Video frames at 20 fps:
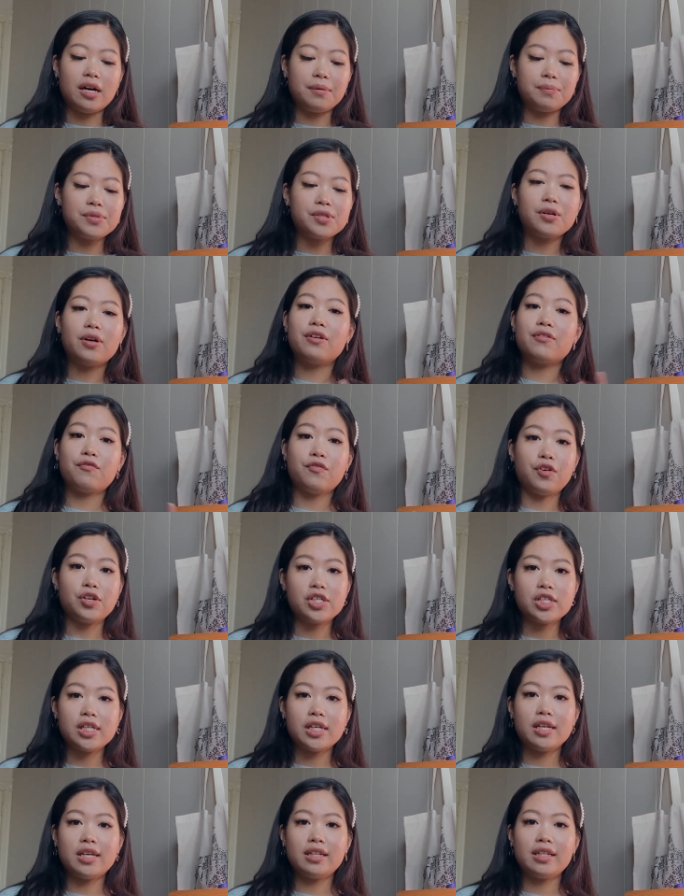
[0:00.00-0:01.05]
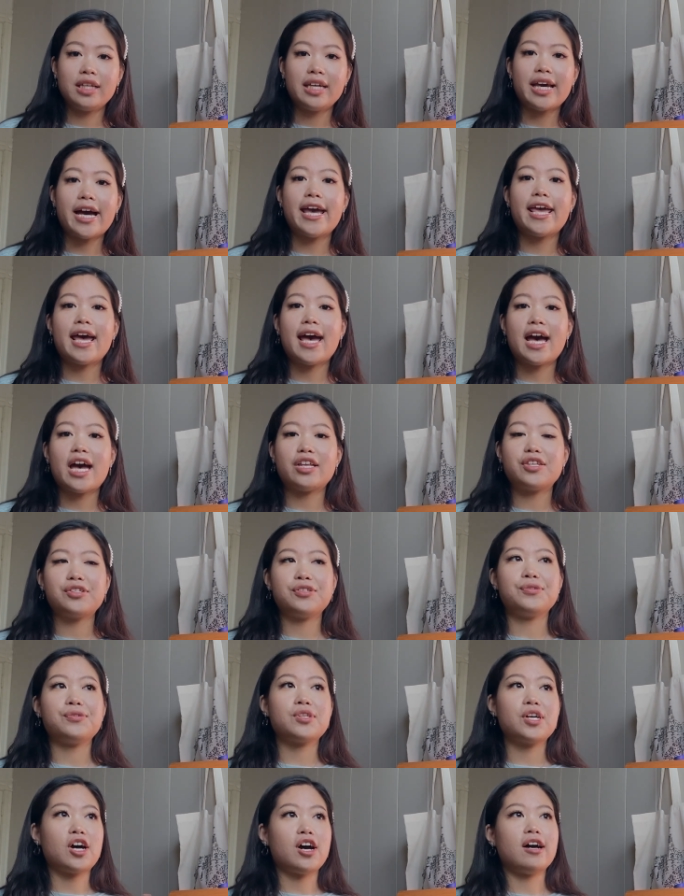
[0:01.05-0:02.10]
So unfortunately, I had to
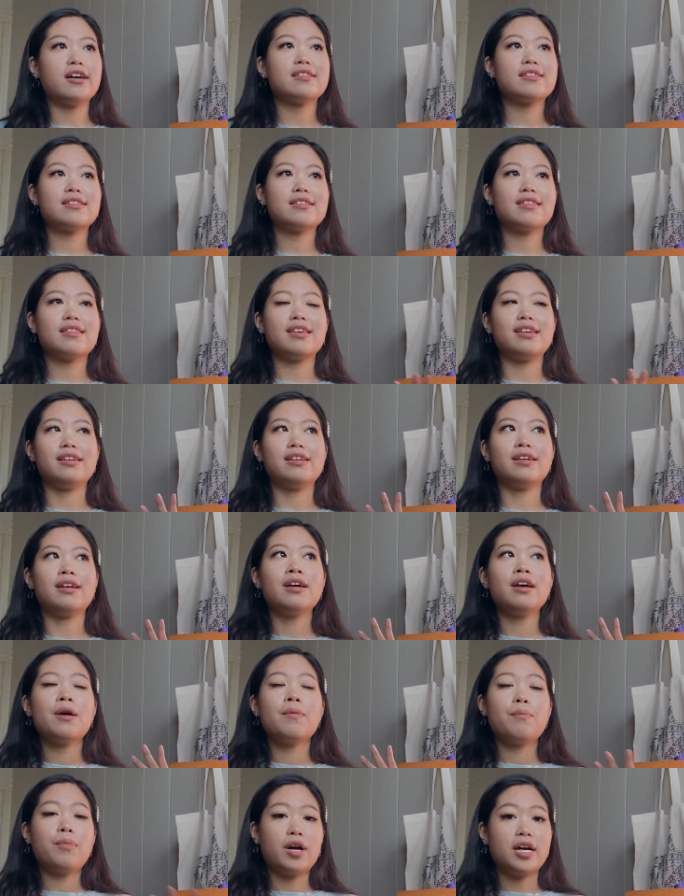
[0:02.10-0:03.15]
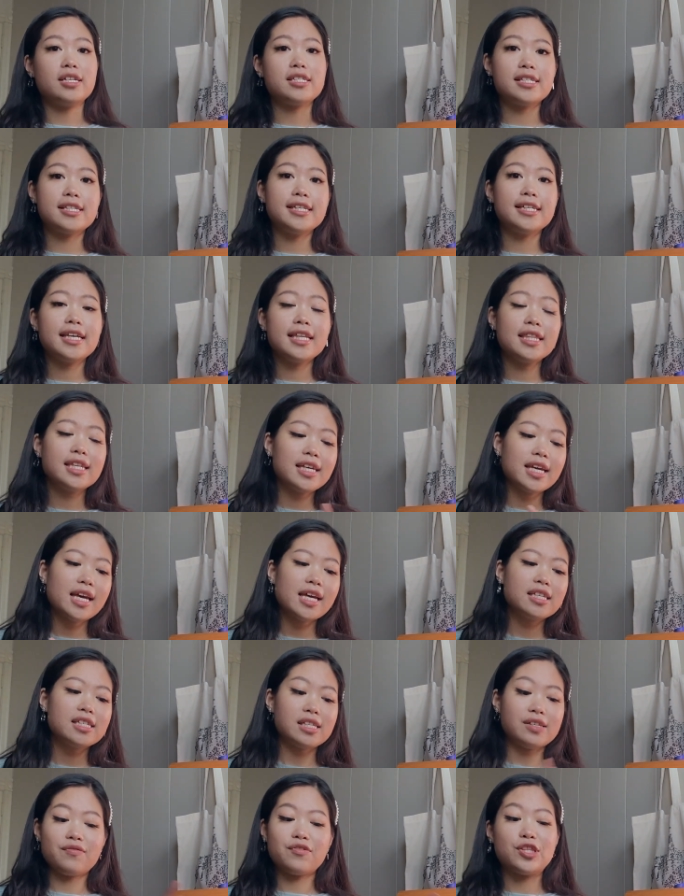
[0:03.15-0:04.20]
toss the parsley in the end,
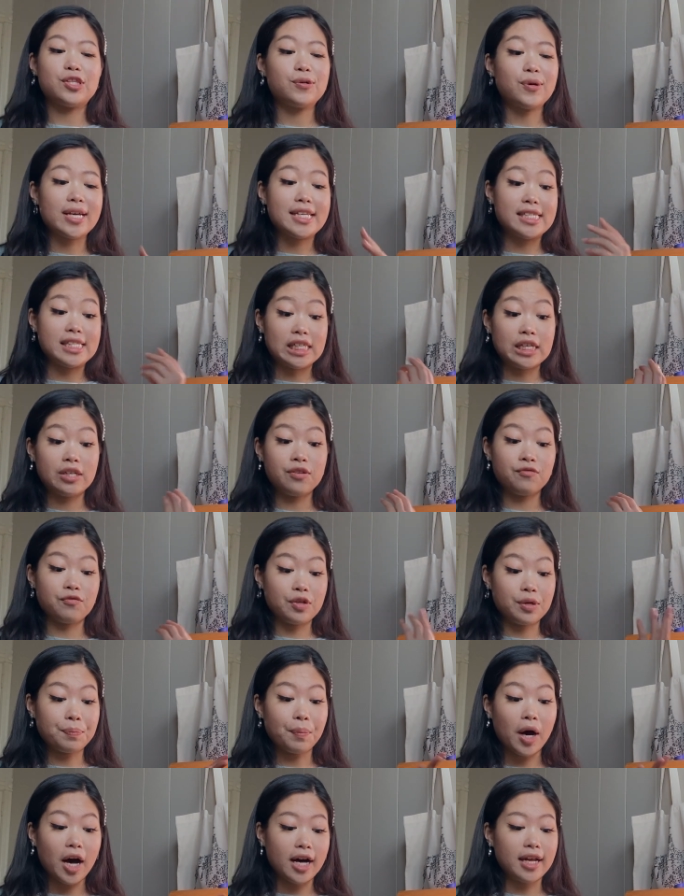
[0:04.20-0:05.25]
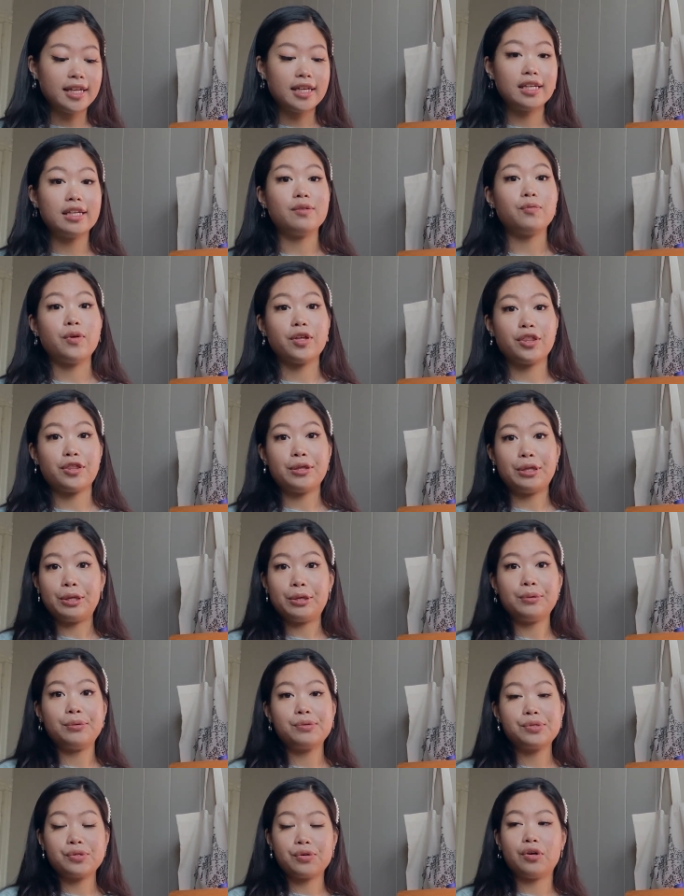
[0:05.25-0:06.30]
even though I did repot it with
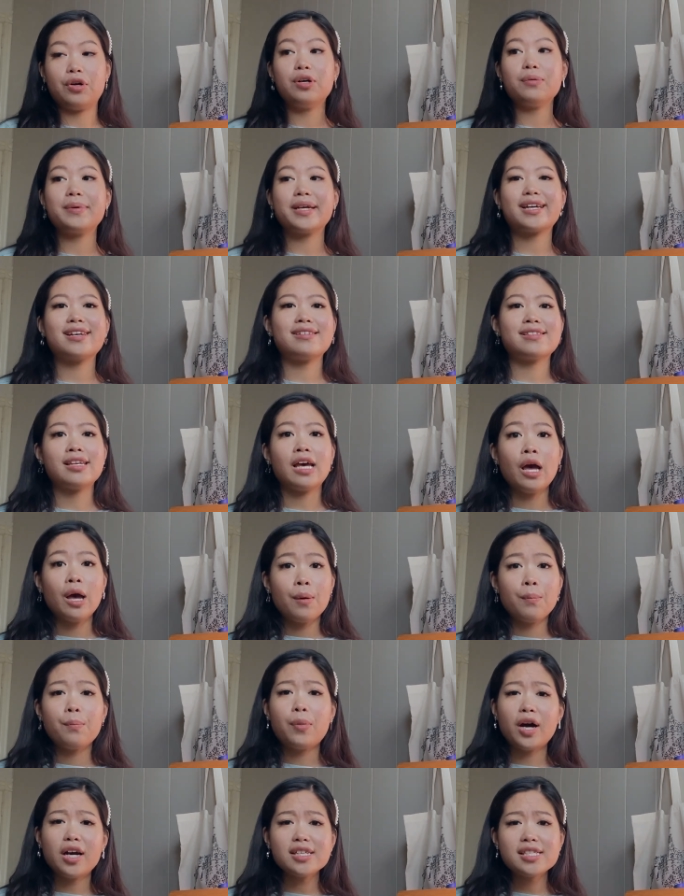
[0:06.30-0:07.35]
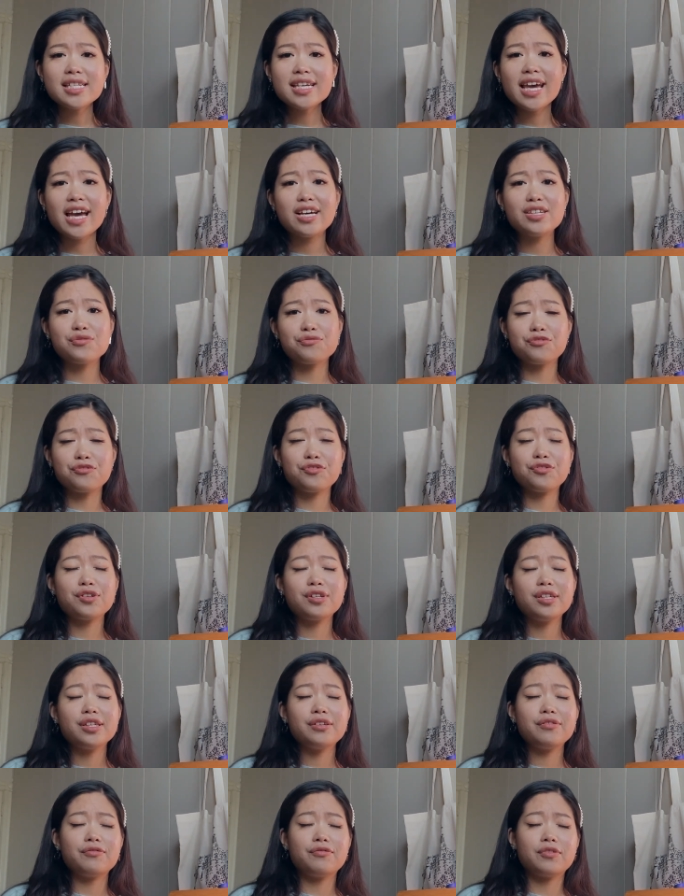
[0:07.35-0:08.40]
new soil, because parsley has
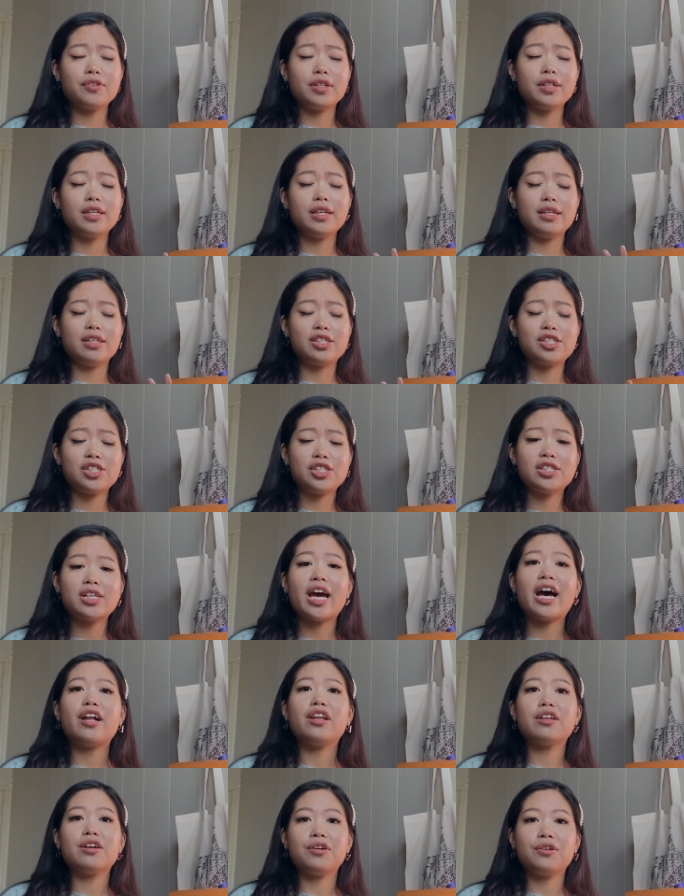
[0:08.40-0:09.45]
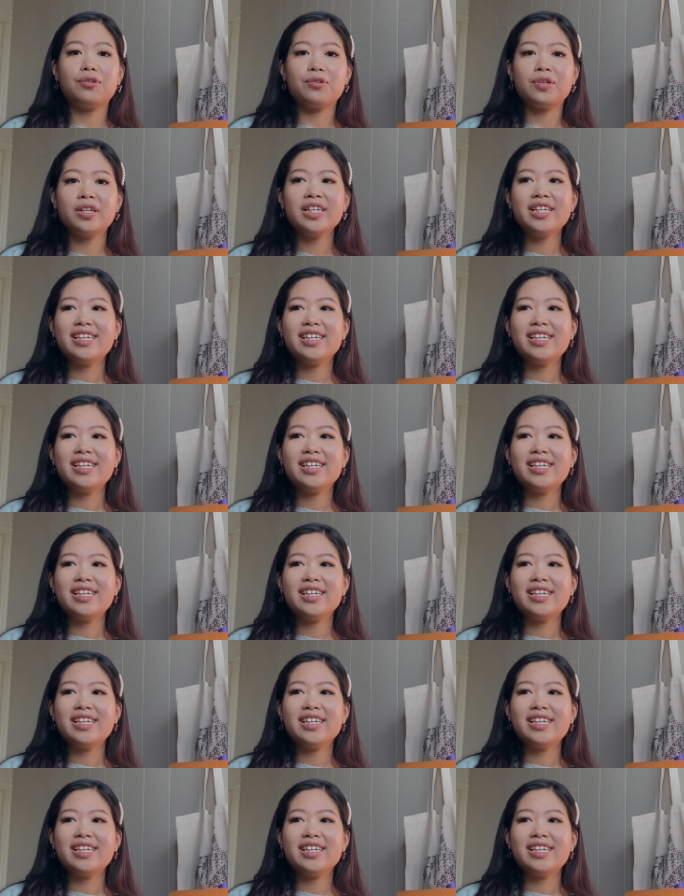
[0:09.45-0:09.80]
really shallow